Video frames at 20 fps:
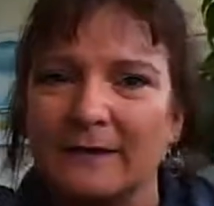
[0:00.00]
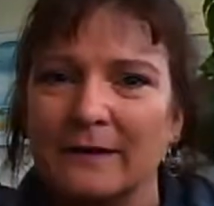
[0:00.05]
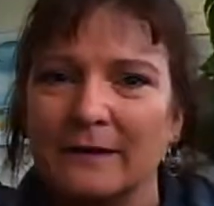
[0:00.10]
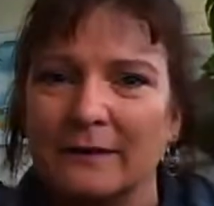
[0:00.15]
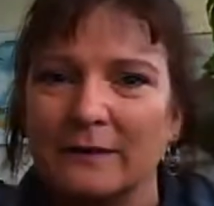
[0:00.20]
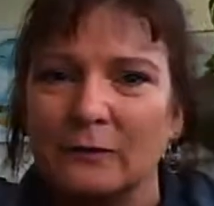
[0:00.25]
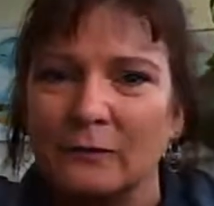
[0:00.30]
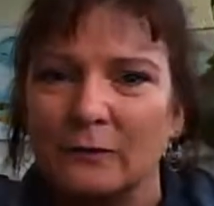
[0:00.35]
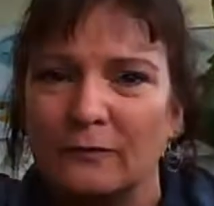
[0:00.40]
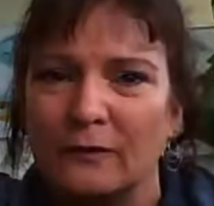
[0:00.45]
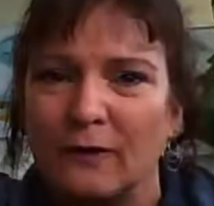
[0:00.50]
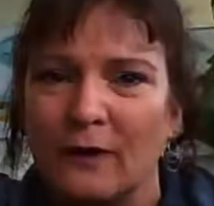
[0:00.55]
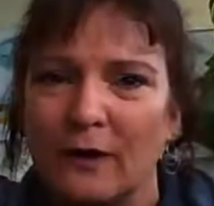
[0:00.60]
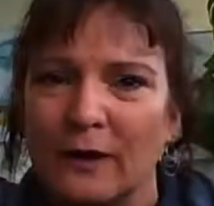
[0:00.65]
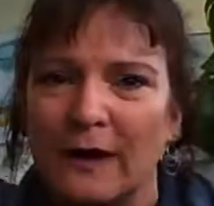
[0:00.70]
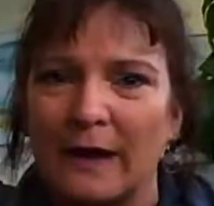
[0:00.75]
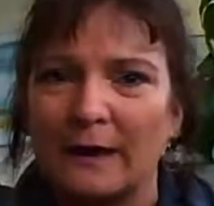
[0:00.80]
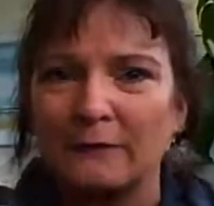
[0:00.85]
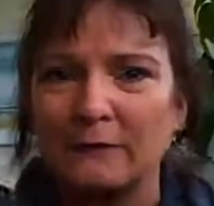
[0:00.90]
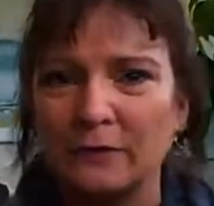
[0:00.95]
Is it too
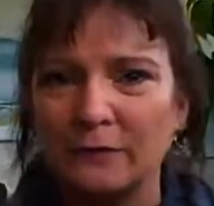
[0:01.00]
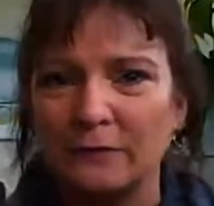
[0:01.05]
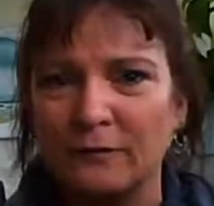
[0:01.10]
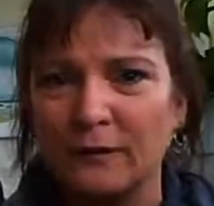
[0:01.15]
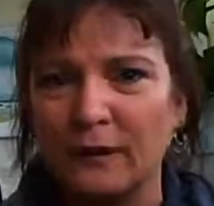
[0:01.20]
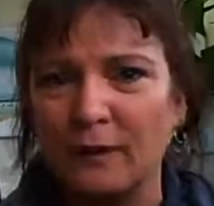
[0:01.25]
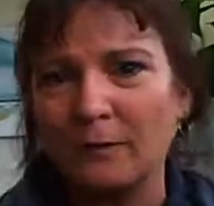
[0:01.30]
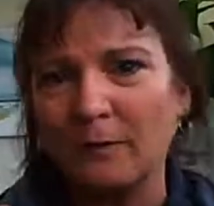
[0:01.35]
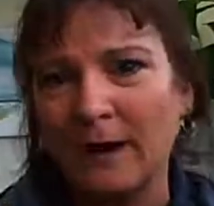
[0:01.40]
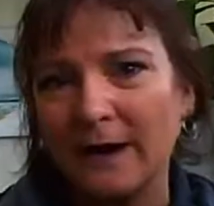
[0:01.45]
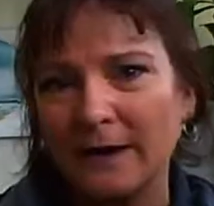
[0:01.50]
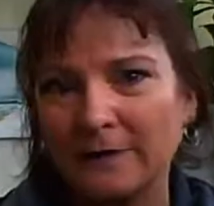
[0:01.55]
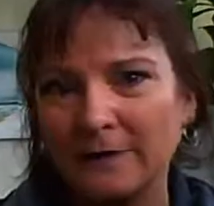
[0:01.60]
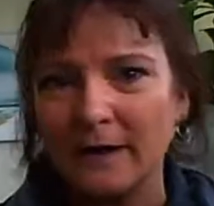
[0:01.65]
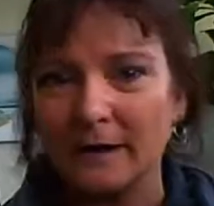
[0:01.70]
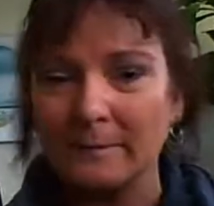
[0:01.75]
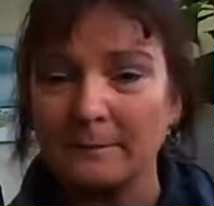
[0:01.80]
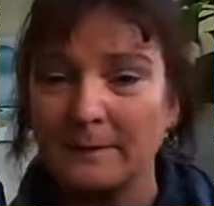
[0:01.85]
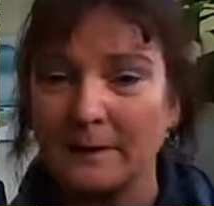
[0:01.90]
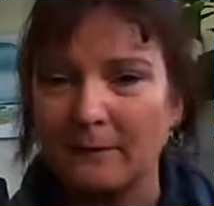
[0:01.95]
far left, too far
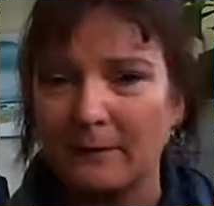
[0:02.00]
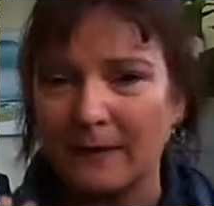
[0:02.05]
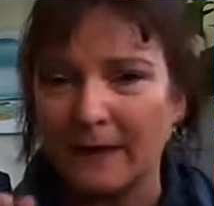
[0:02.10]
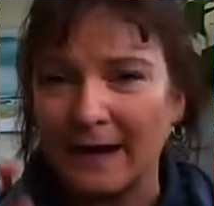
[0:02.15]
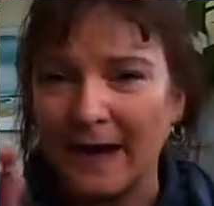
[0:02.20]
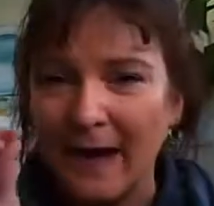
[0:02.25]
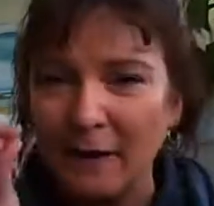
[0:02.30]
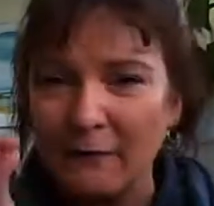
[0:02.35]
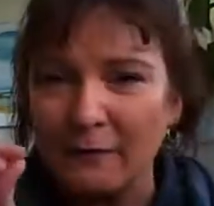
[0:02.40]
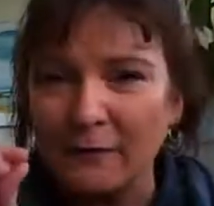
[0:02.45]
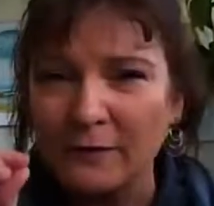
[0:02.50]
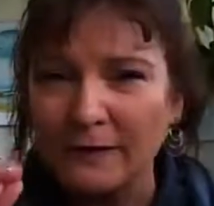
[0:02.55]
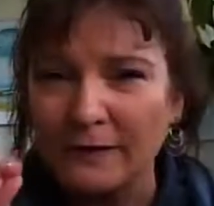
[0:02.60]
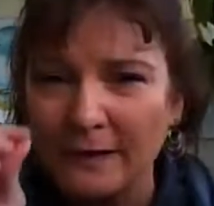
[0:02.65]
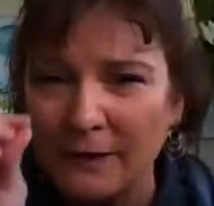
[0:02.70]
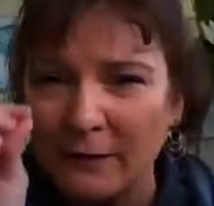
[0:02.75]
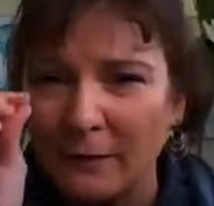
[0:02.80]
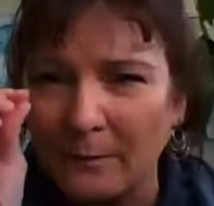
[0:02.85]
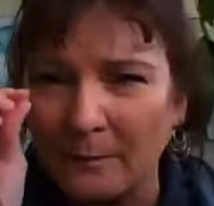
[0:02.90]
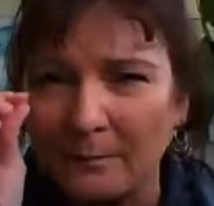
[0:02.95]
right? Is it up, down? Like
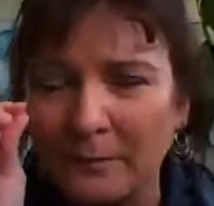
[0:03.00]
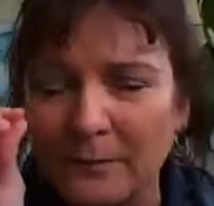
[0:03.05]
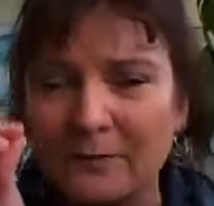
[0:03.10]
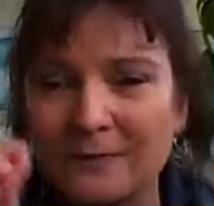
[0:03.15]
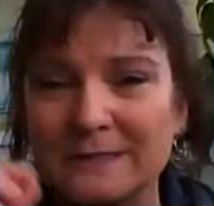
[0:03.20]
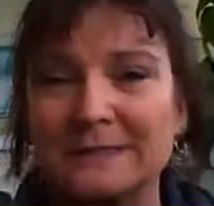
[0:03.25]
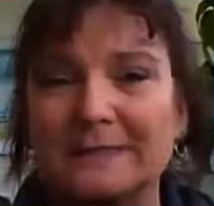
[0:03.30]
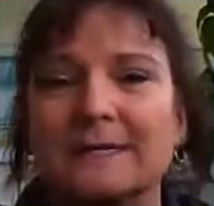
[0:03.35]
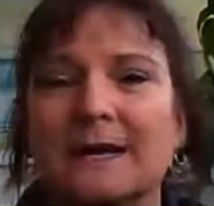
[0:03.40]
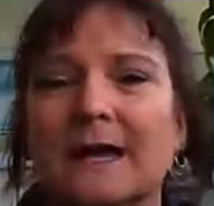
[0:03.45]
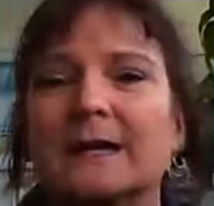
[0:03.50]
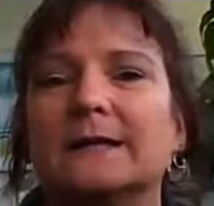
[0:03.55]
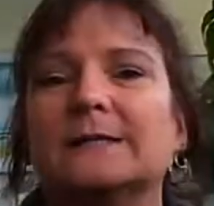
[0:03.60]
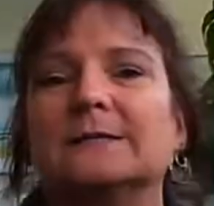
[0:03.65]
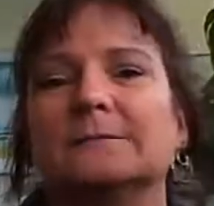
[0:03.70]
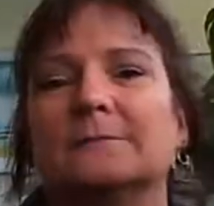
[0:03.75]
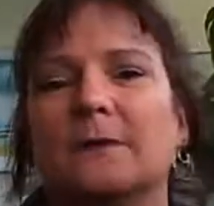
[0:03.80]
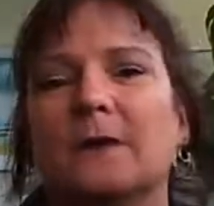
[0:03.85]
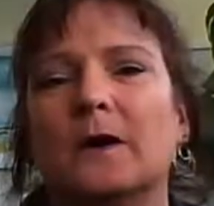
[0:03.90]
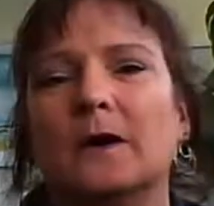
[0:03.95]
every little
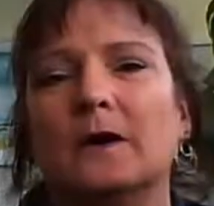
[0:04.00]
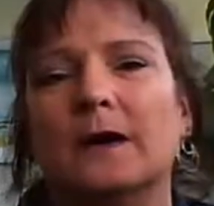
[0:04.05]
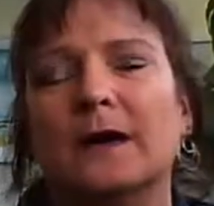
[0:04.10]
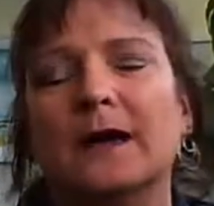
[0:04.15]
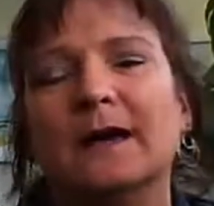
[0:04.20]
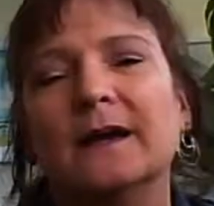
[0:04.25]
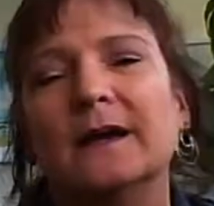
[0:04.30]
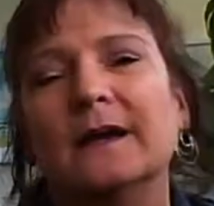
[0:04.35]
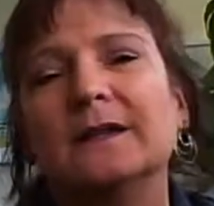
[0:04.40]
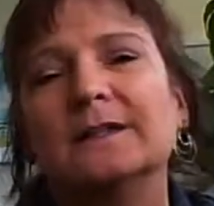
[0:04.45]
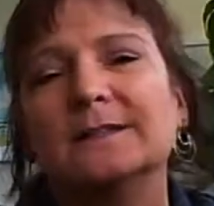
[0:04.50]
precise mark.